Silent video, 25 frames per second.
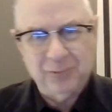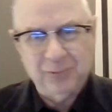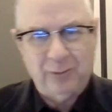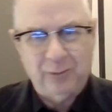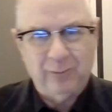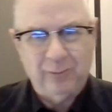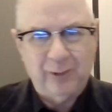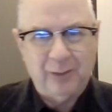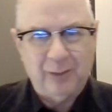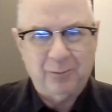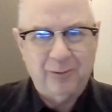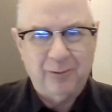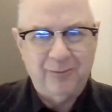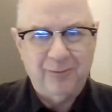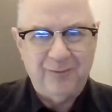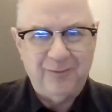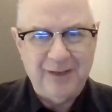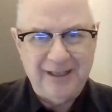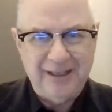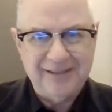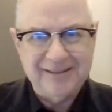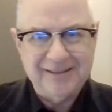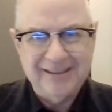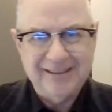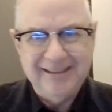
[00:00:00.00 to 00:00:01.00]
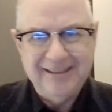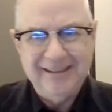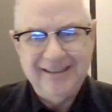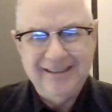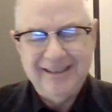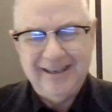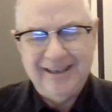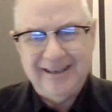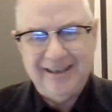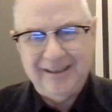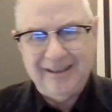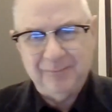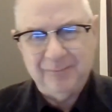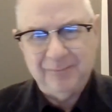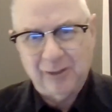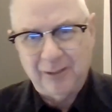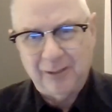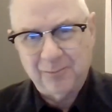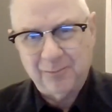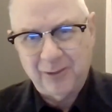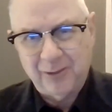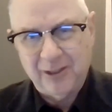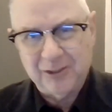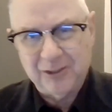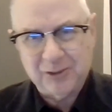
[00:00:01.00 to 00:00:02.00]
We want to prevent high
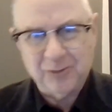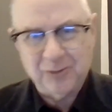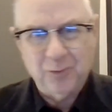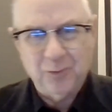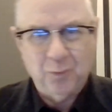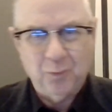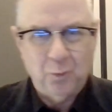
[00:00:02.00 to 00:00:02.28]
blood pressure.